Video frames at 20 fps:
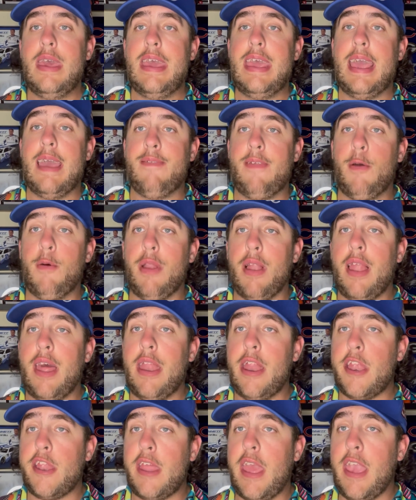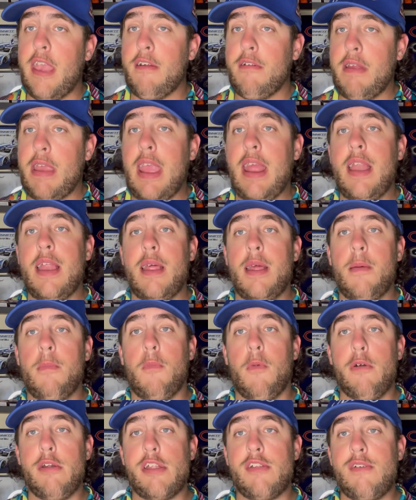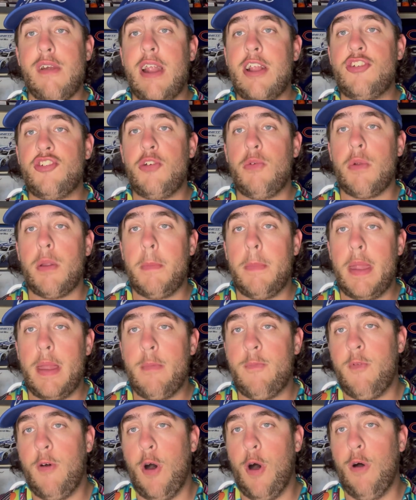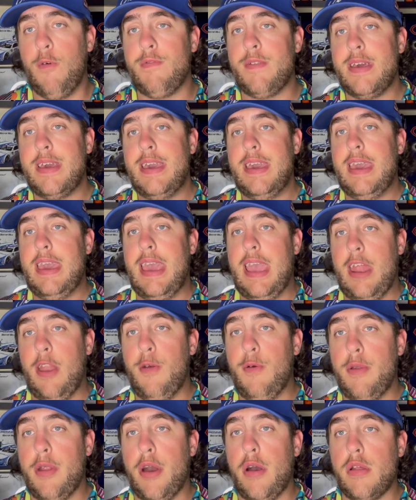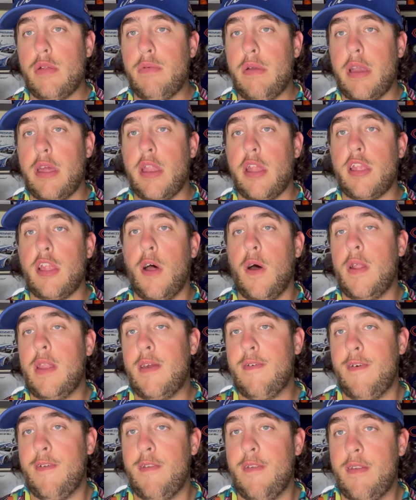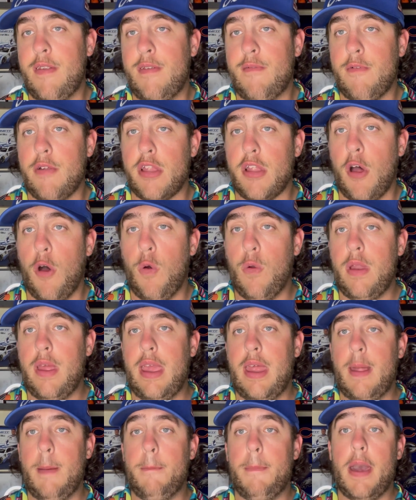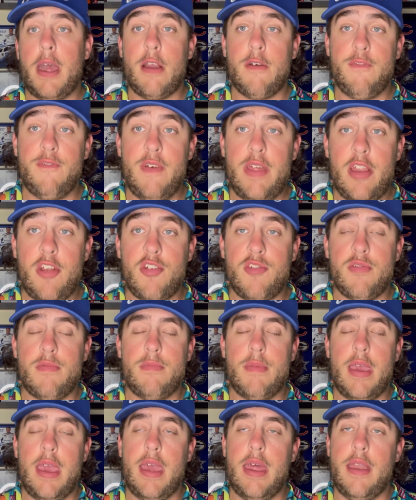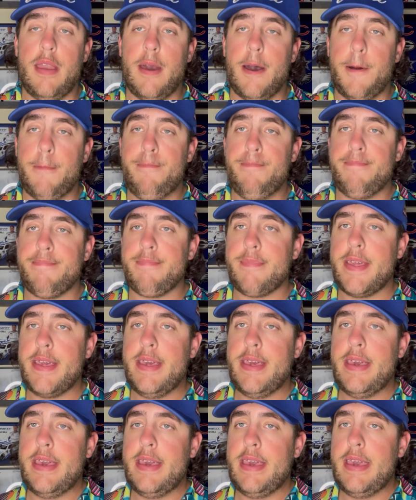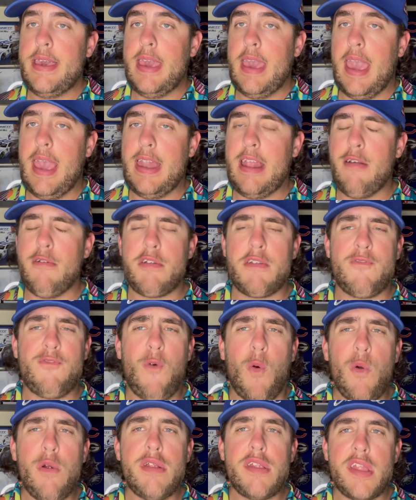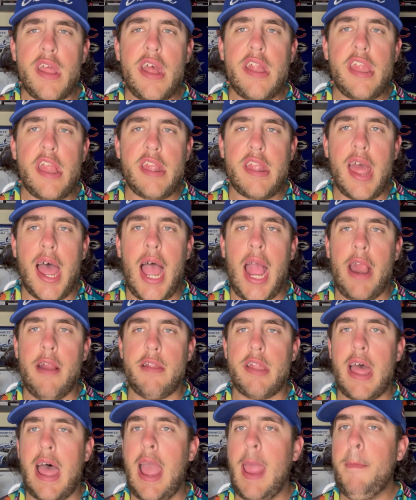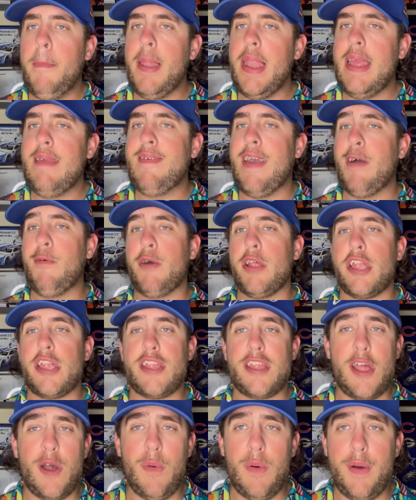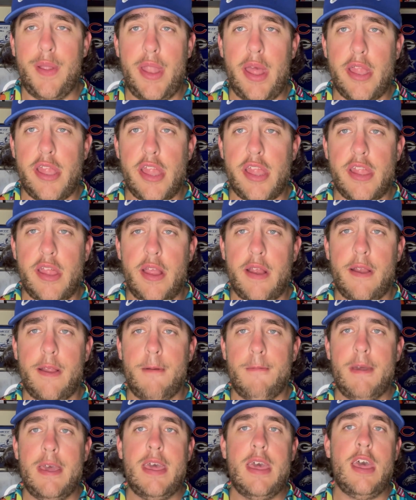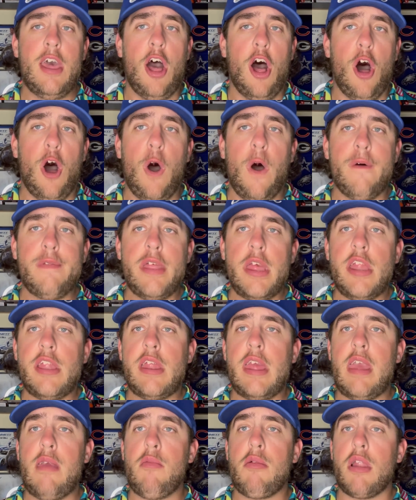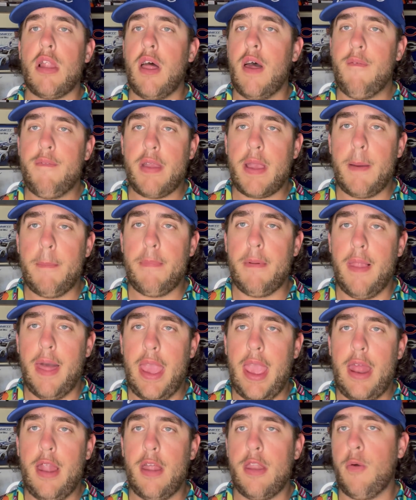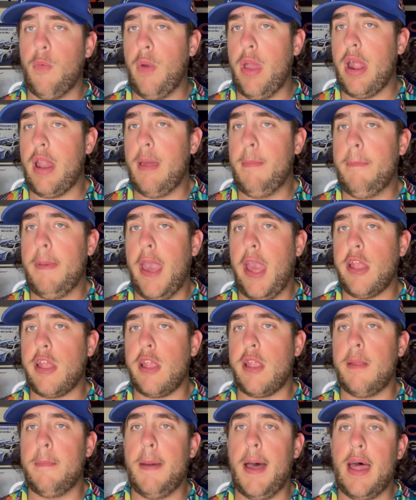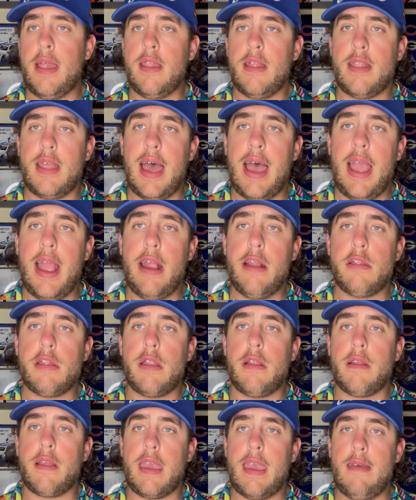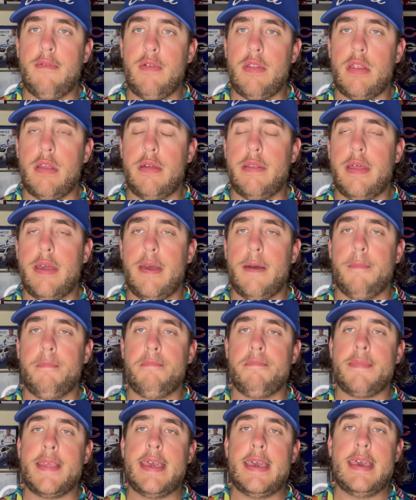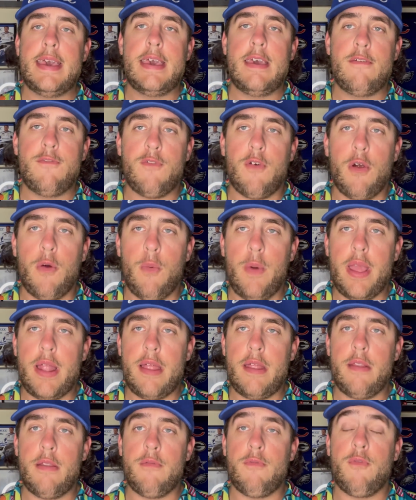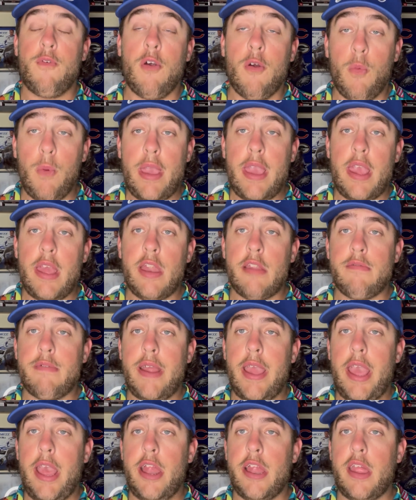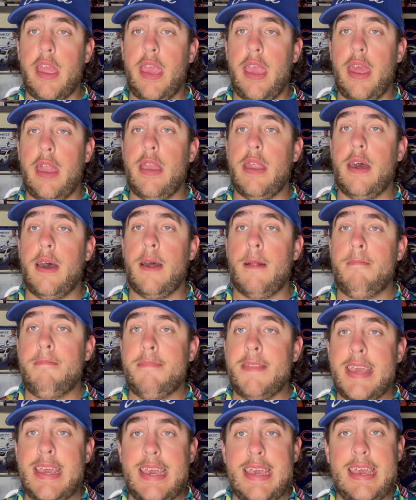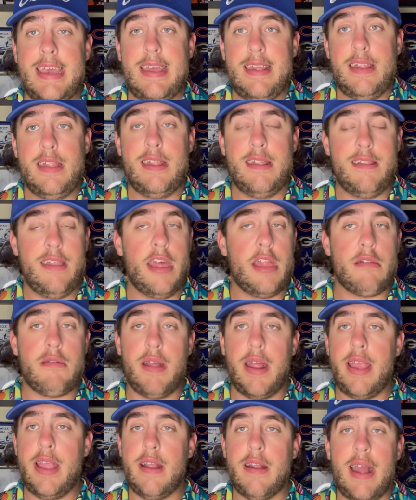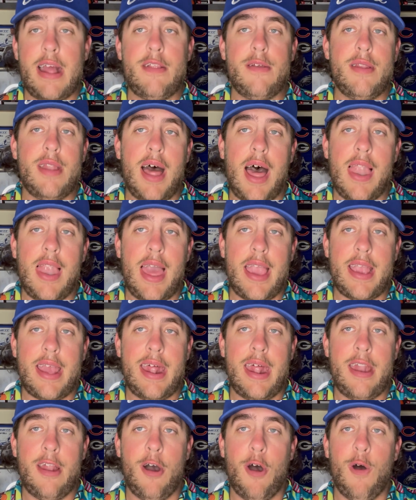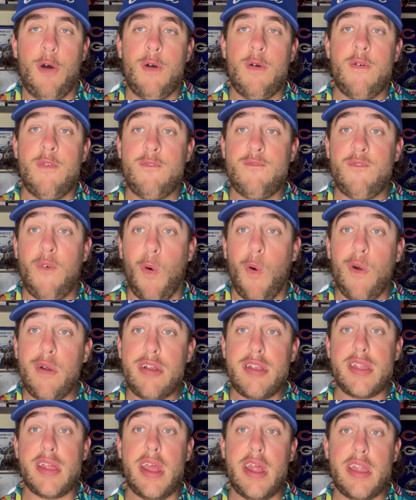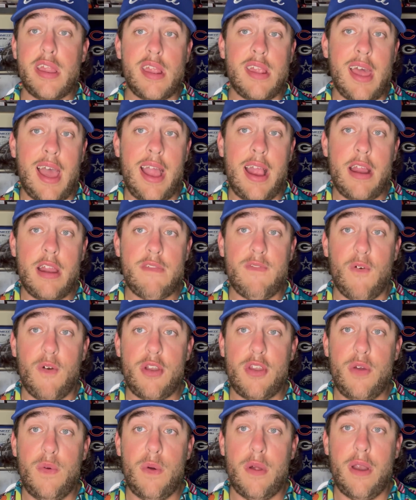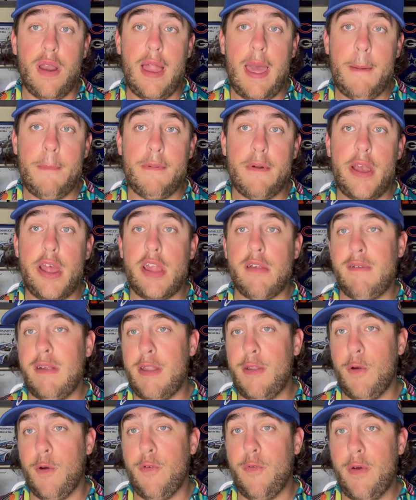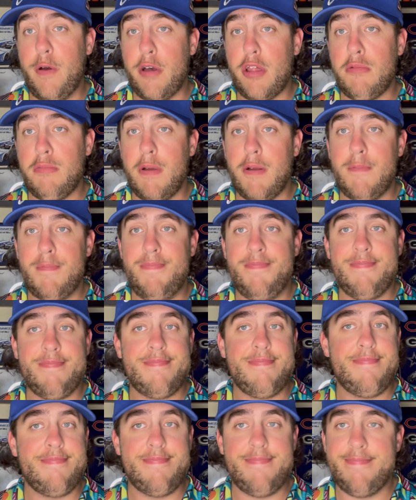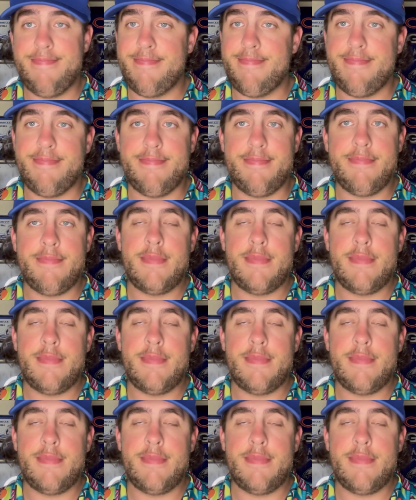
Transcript: If they would have let it stay green, more strategy would have been involved. And who knows, we could have saw a different result and a better finish. And there was 4 sets of tires. I believe that was so unnecessary. All these teams love to complain on a weekly basis about the tires that are given to them for a weekend's race. And this right here, I did not like it at all. 4 sets of tires for a 200-lap race around North Wilkesboro? Mm-mm.